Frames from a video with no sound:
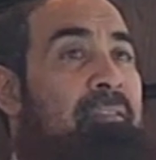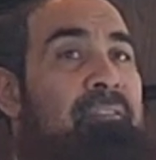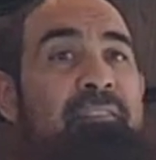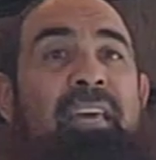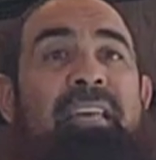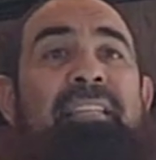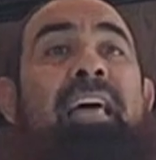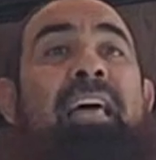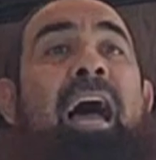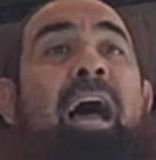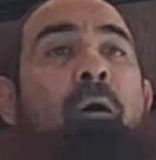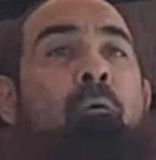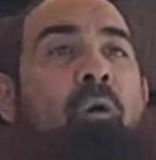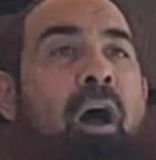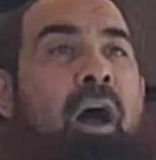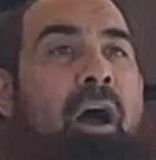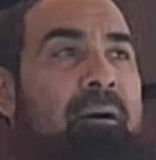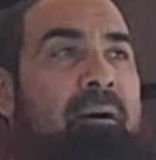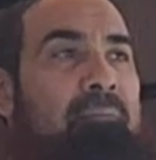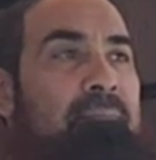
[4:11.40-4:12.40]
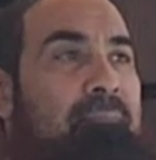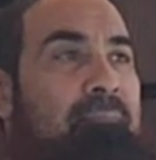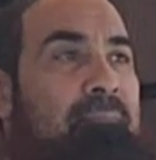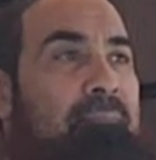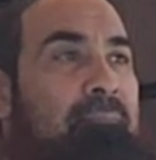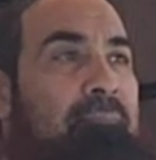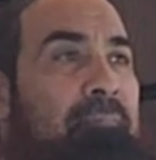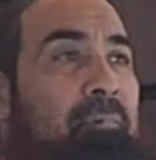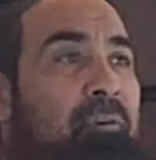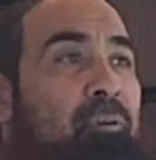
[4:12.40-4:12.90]
The da'wah,
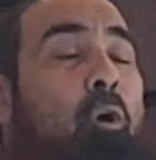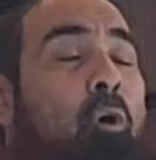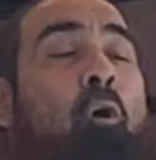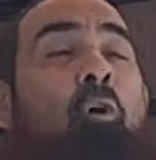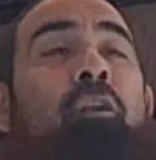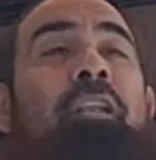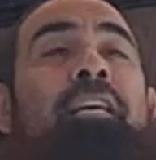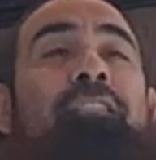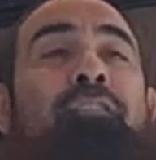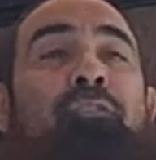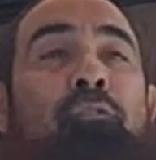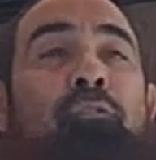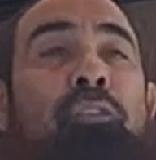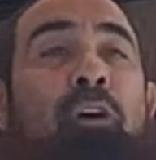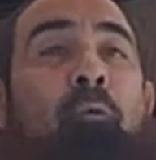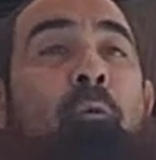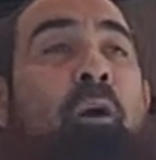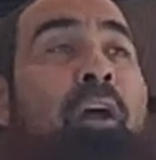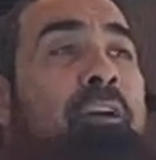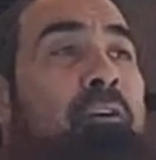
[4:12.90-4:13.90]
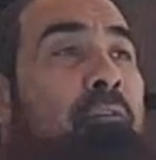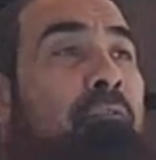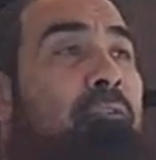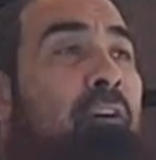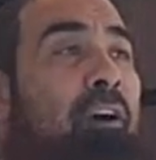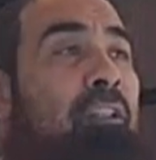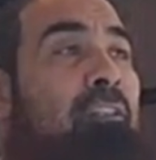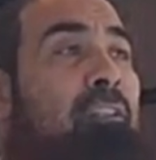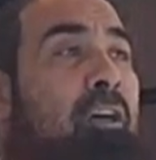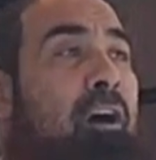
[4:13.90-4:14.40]
calling to the way of
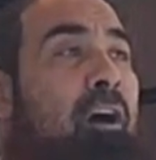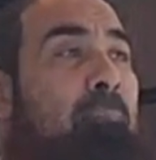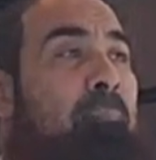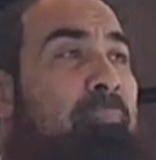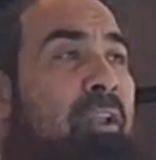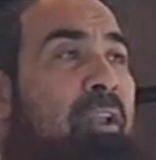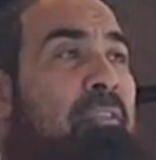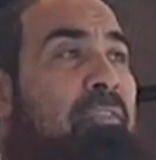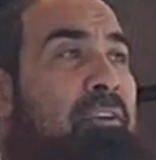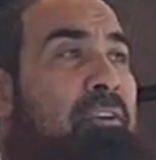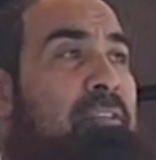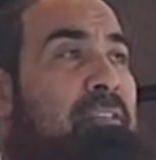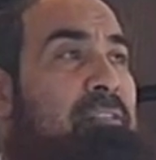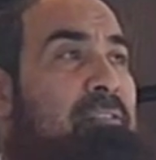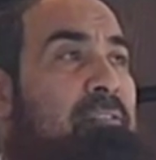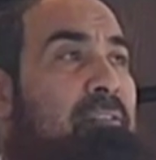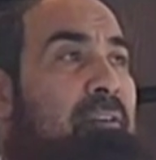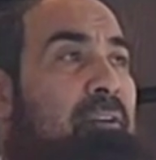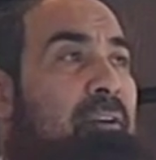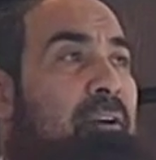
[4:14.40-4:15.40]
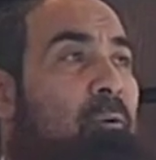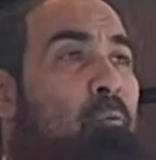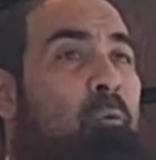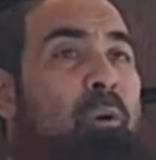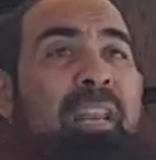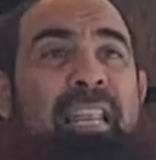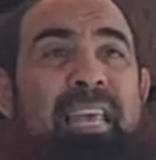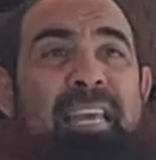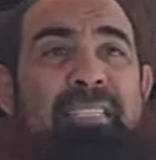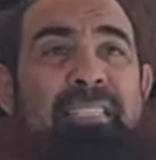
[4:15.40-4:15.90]
Allah, brothers. We
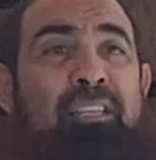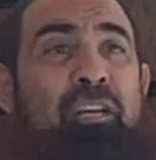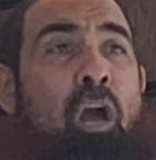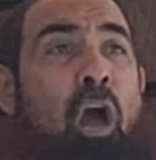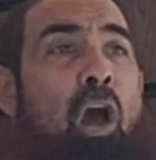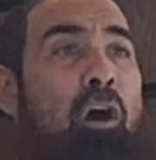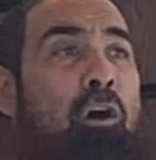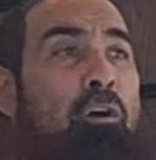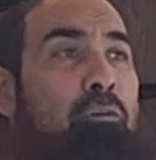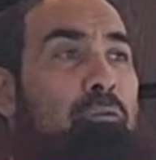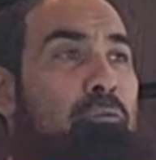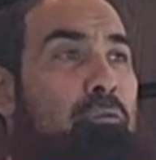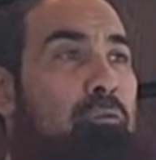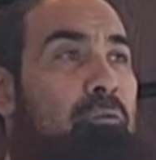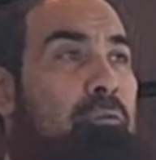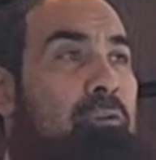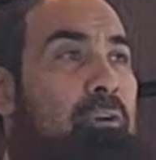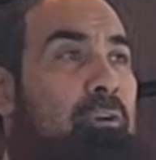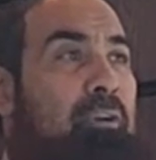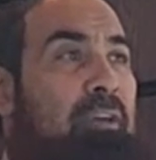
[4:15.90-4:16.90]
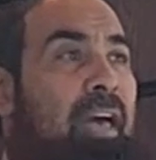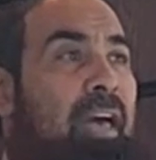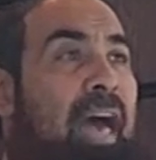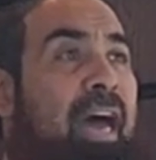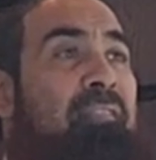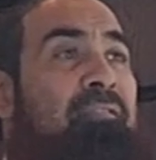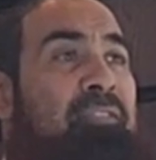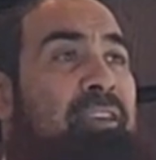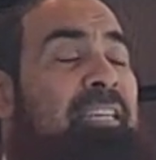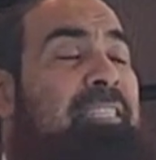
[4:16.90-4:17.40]
let go.
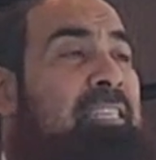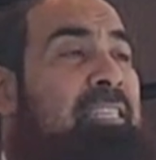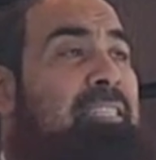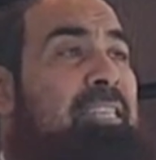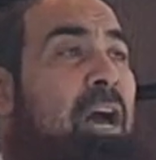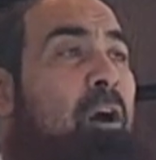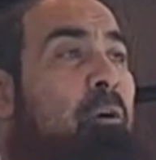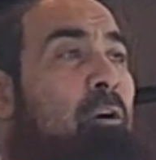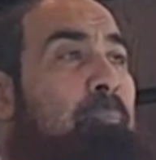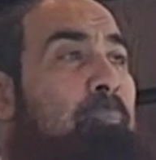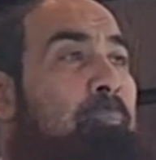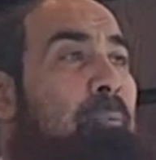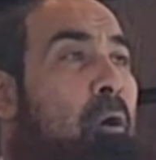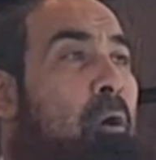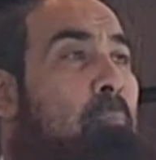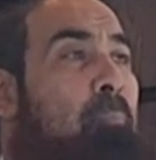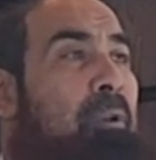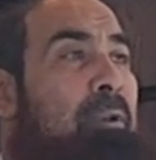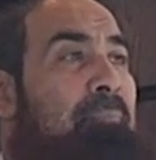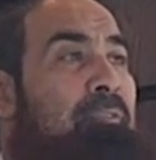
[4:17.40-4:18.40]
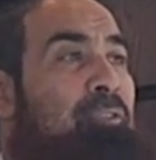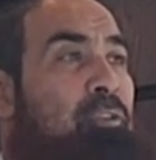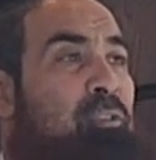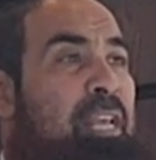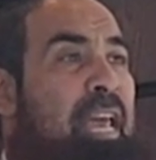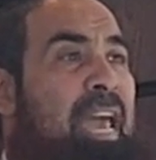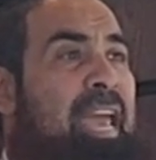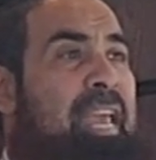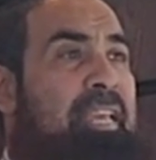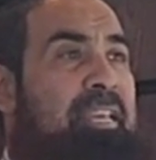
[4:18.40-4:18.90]
And this is our problem
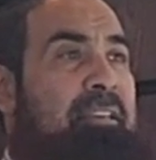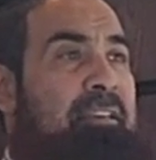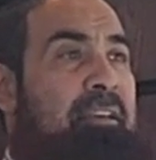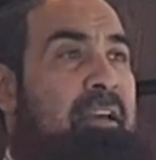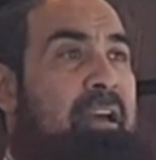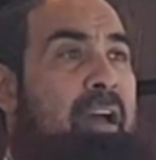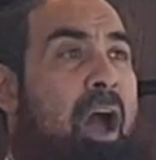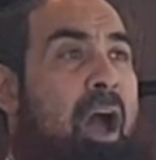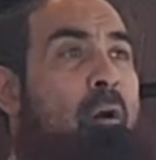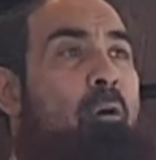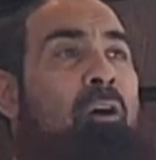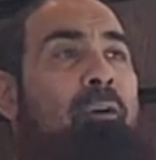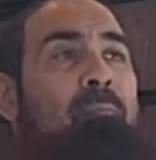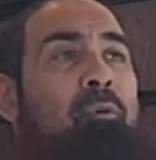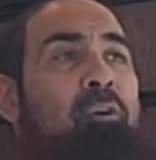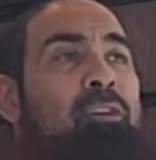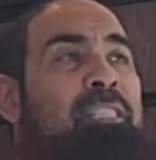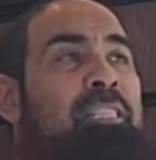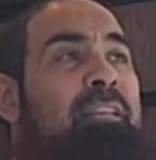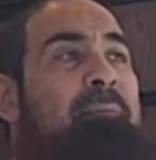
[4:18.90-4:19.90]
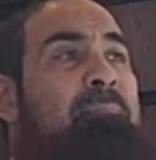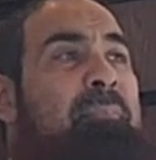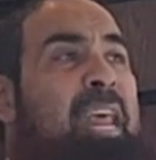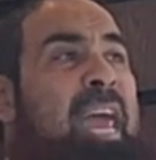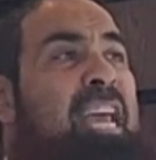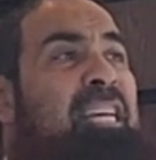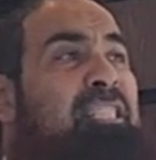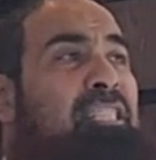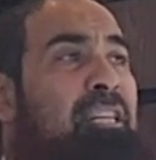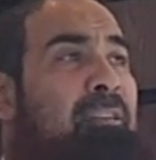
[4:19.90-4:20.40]
today our Muslim
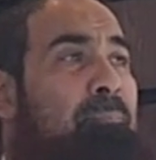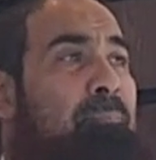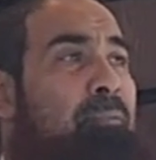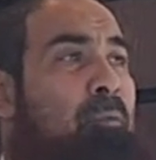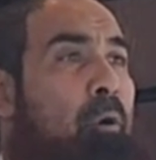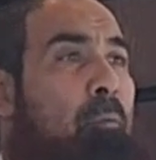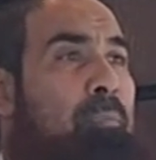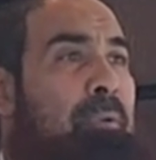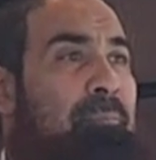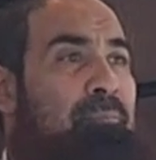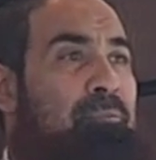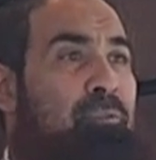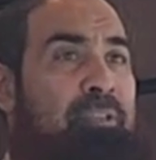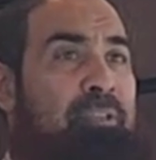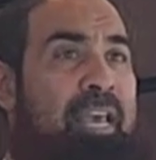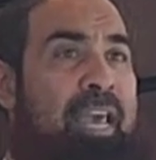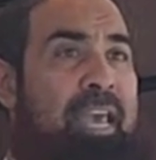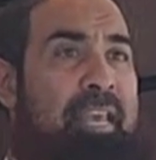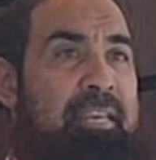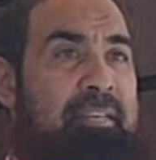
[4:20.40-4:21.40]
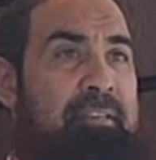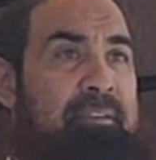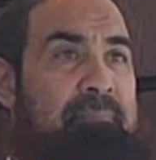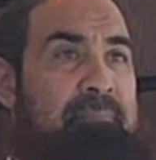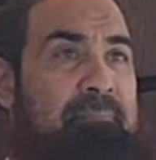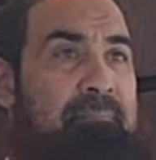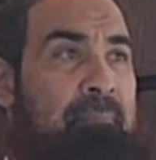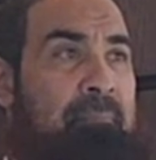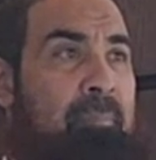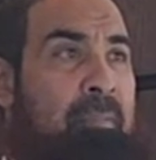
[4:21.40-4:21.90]
nation problem today.
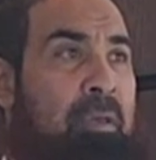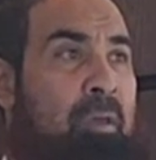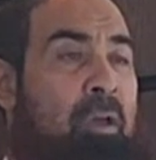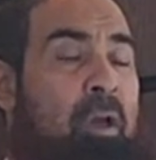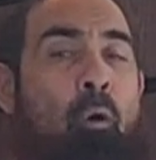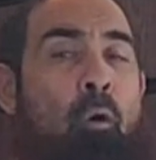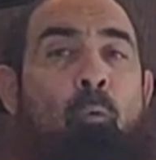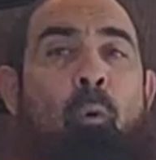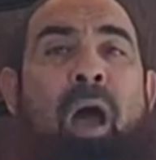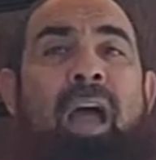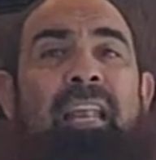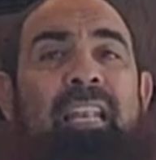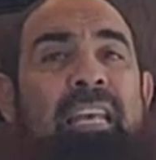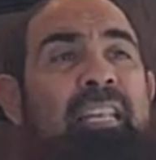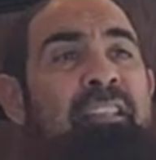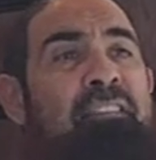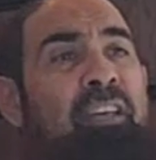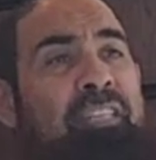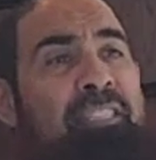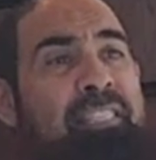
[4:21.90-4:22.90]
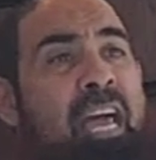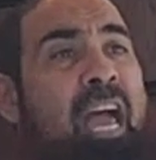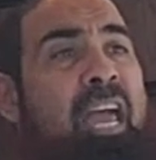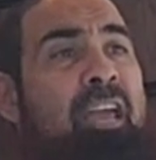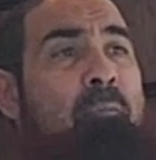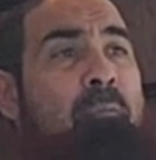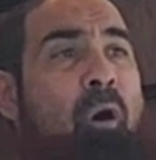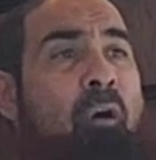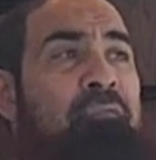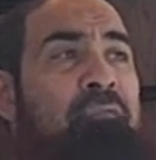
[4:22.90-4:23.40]
While in the
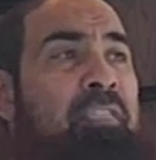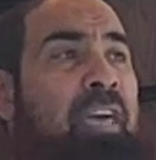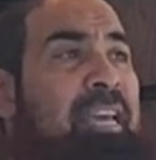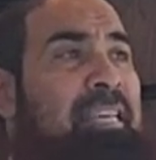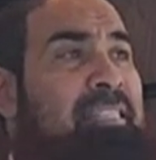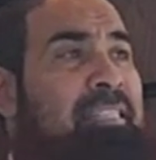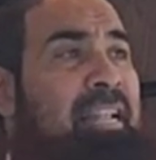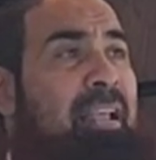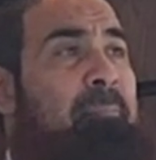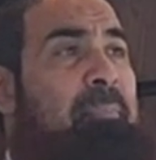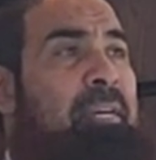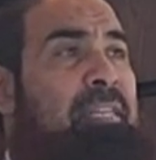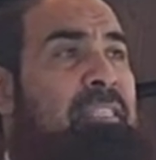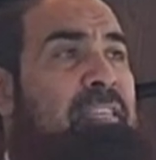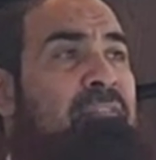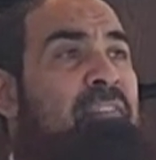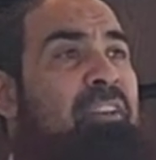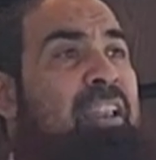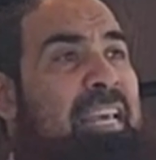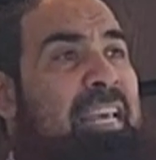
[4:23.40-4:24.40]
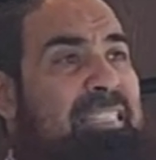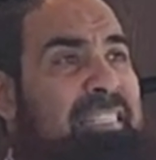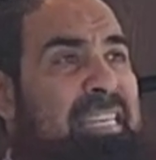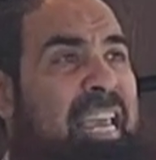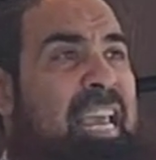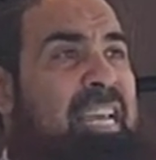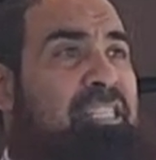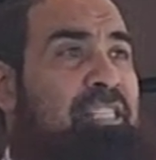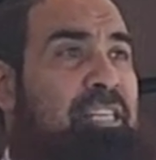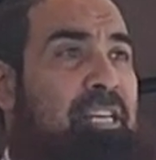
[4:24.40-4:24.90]
time of the Islamic
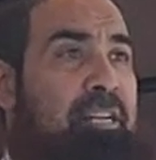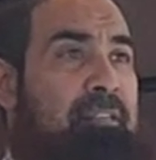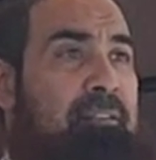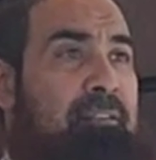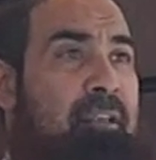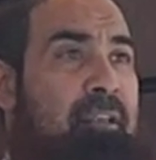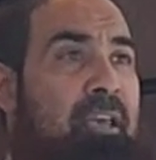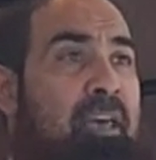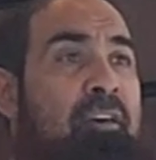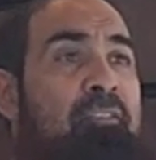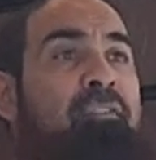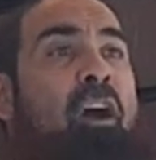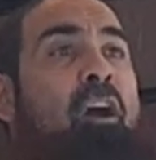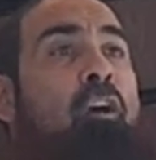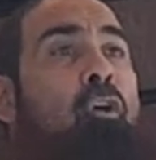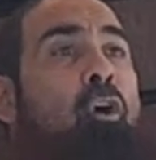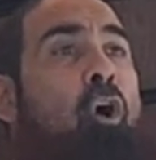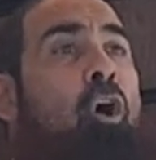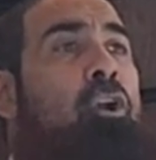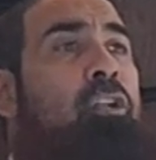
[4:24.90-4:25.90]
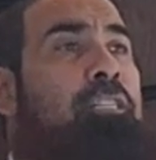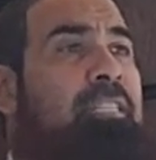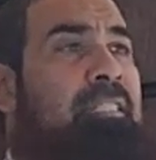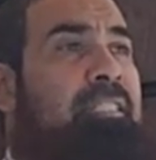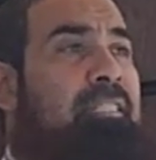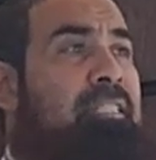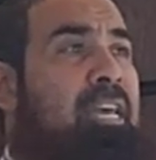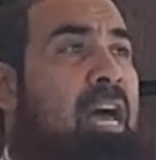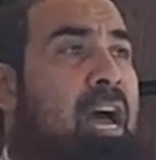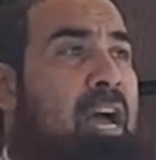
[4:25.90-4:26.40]
civilization, the
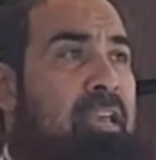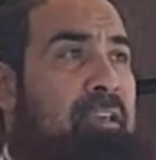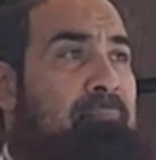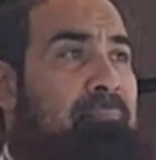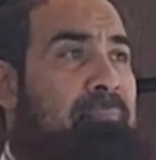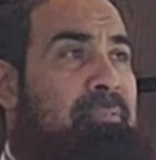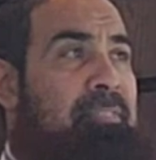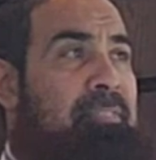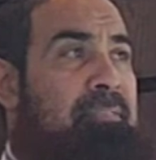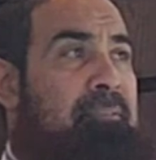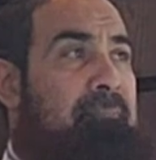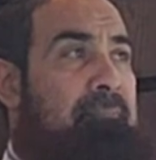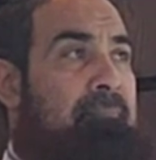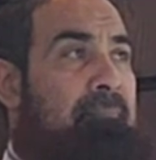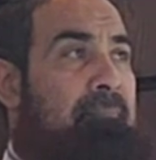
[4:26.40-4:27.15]
golden times,